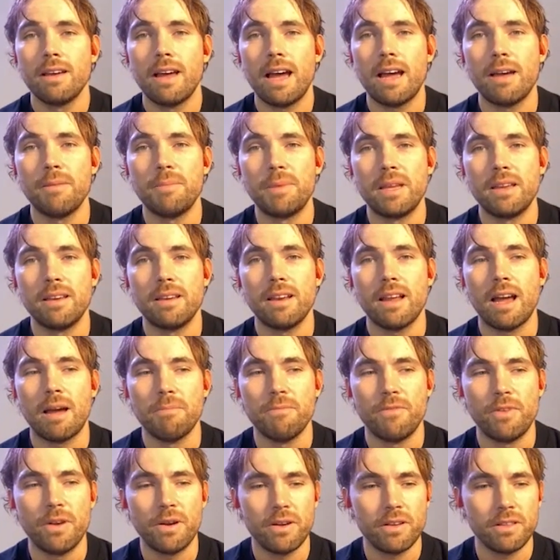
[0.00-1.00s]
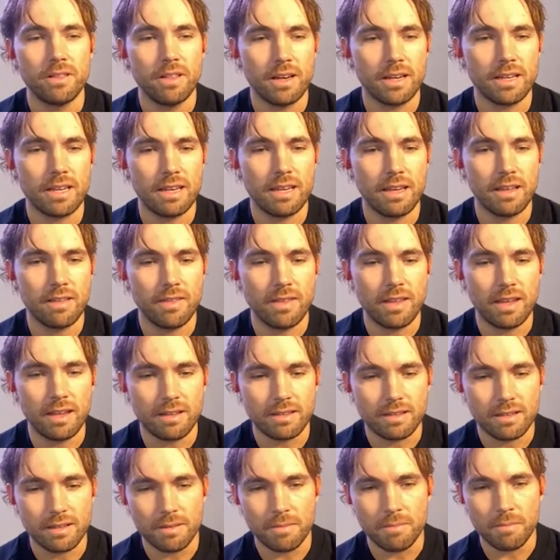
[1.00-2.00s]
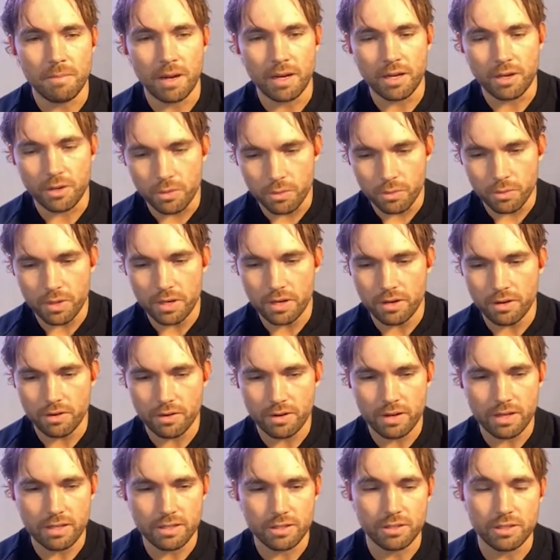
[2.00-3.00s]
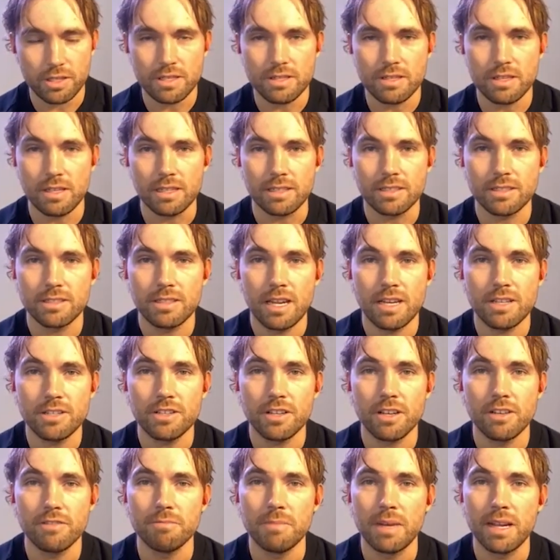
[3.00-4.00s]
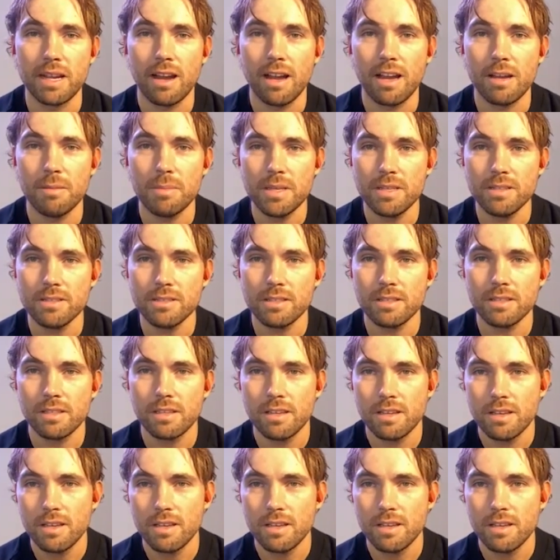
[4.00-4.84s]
I mean, I'm very lucky in that my career is just an extension of my hobbies.